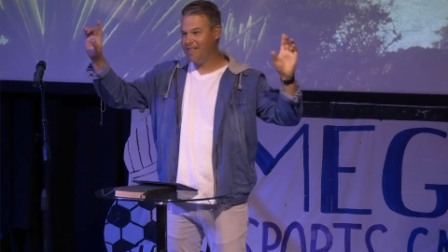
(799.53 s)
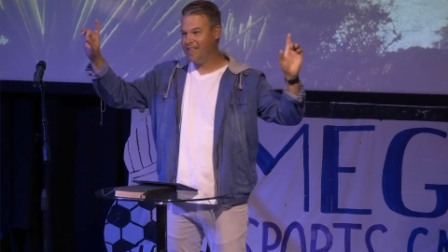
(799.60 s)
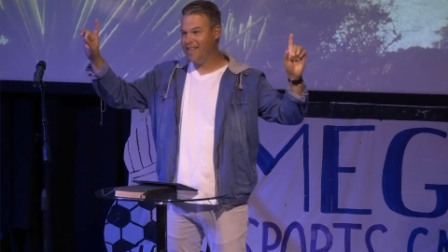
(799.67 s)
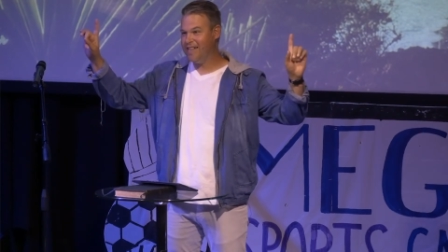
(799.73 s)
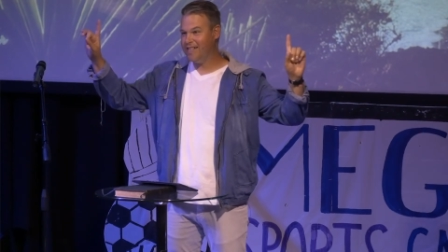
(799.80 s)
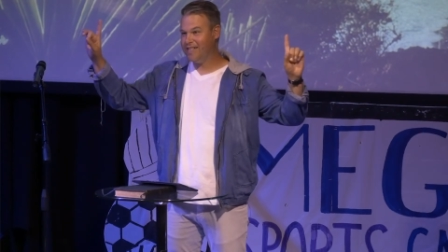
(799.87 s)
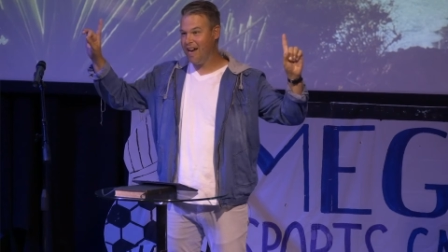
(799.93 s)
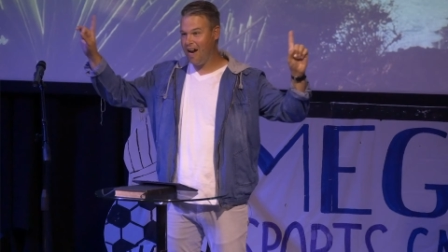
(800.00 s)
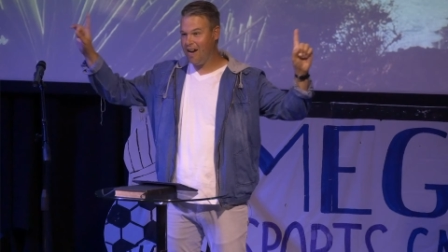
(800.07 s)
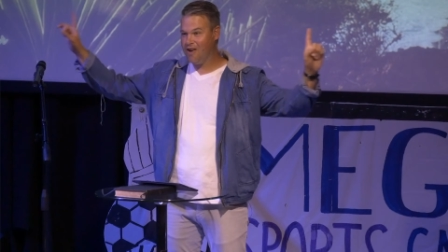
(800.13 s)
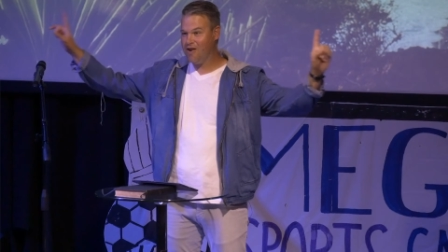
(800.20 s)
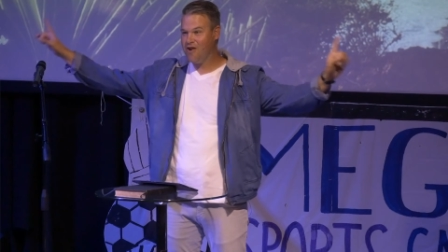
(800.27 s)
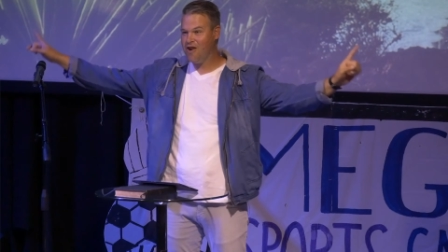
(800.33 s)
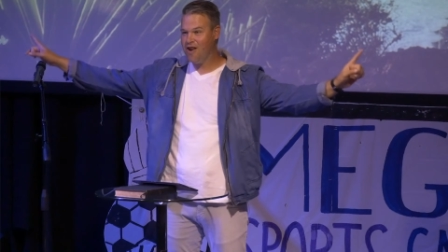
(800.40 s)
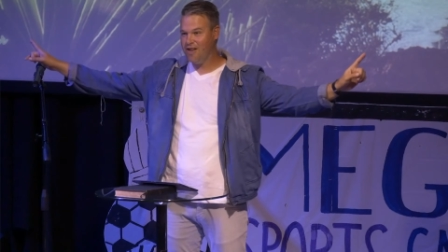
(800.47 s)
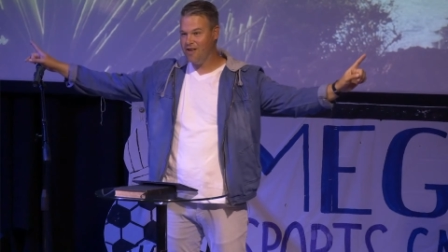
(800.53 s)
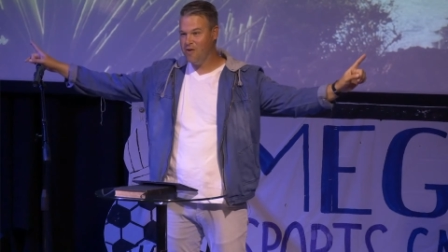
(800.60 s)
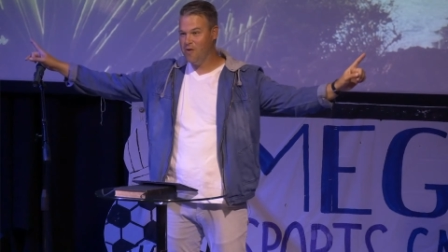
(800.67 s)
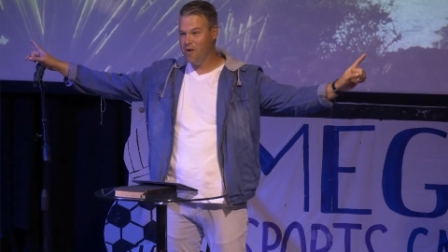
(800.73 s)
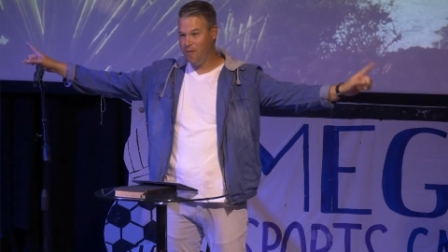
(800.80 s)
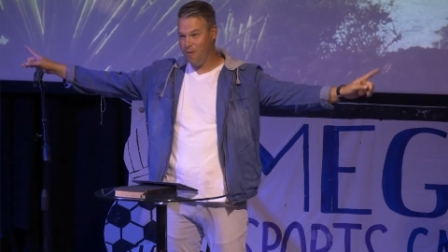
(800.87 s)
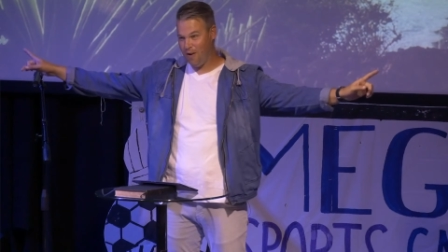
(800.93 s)
the entire
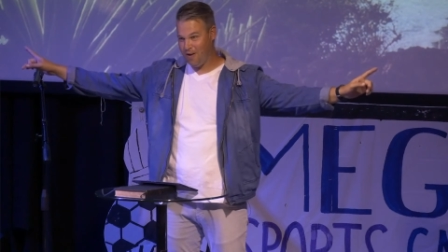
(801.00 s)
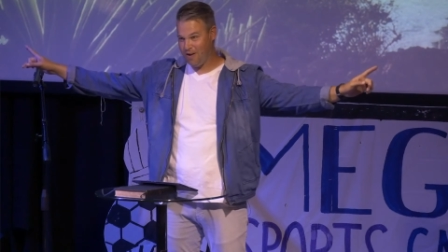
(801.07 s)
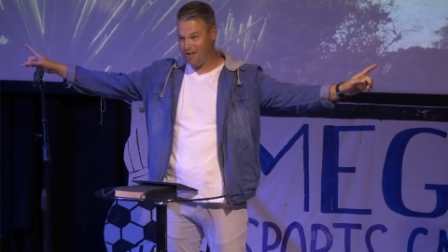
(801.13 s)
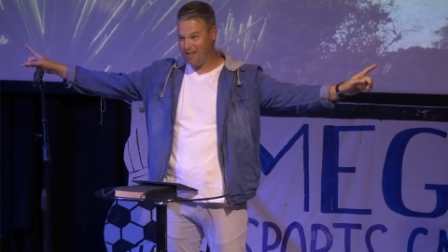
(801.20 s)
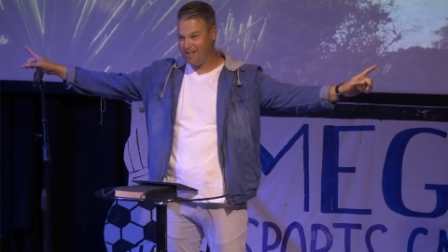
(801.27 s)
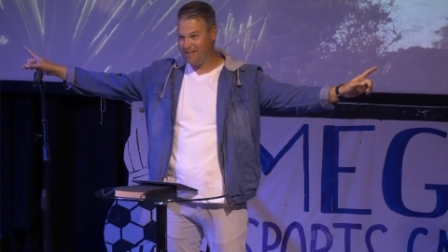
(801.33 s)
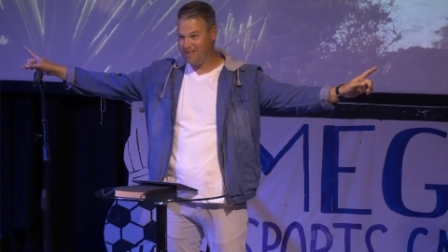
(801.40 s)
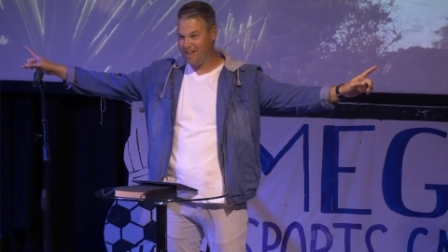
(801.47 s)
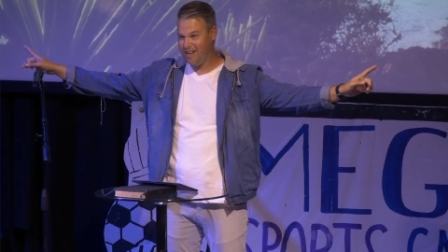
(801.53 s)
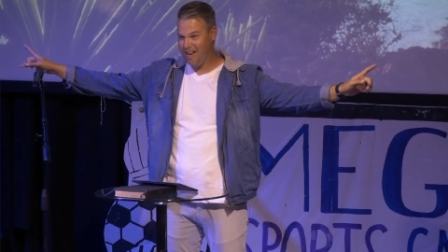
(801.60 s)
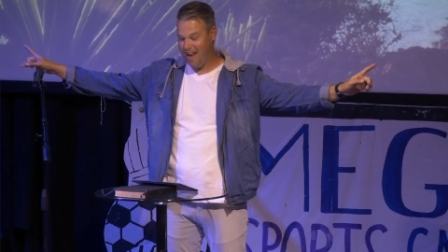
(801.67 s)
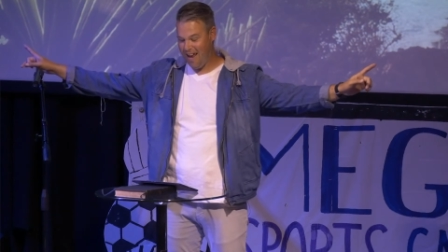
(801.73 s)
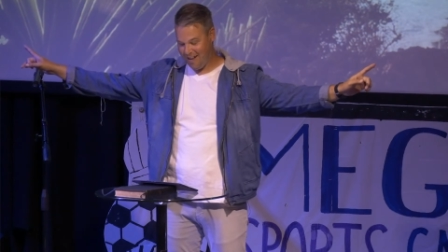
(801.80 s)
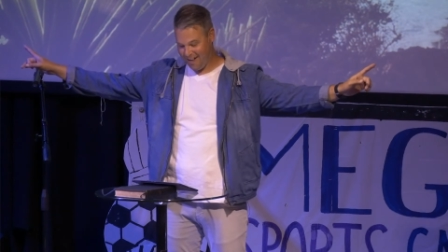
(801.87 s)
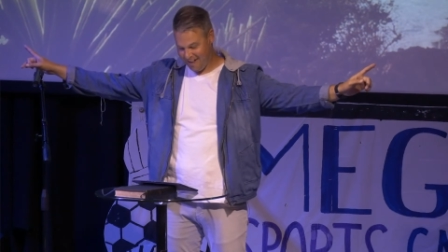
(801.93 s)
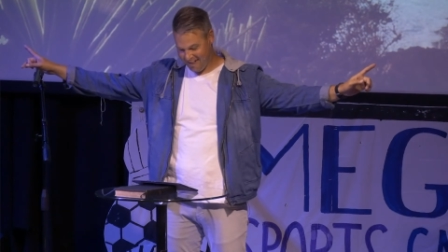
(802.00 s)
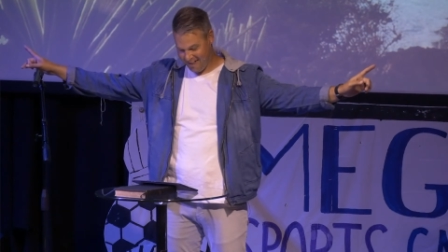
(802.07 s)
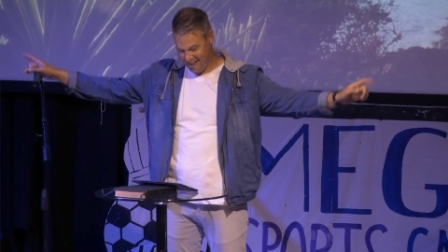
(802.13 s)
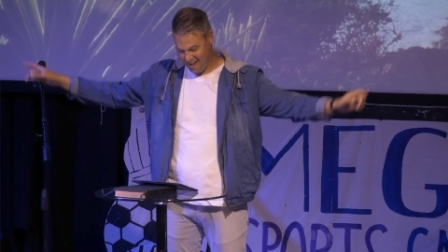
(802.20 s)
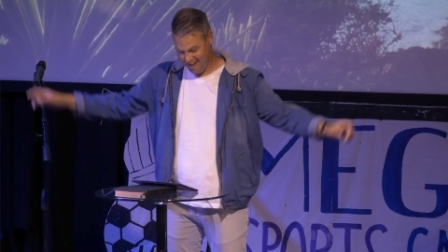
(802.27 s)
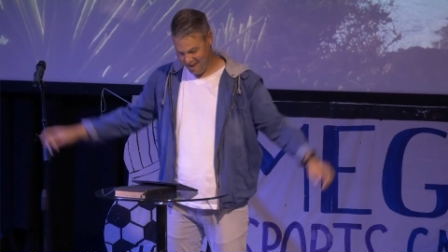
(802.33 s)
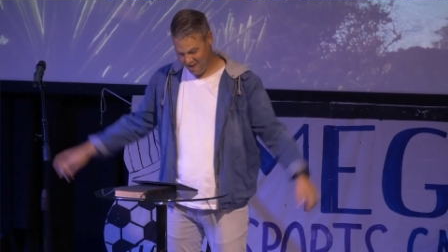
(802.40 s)
universe and
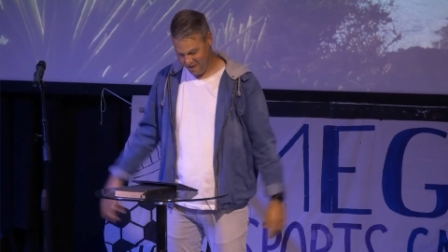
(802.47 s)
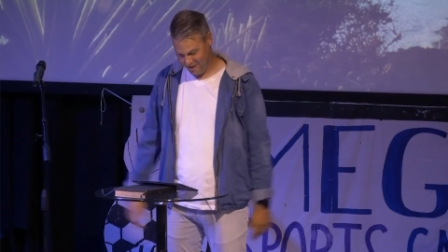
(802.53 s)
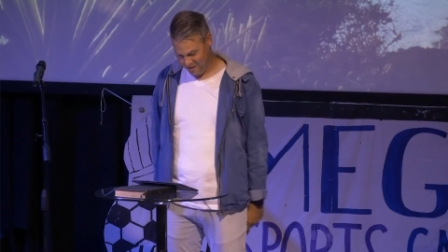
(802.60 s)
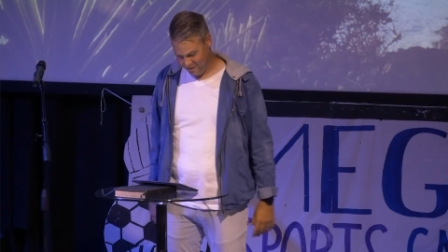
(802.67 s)
continue.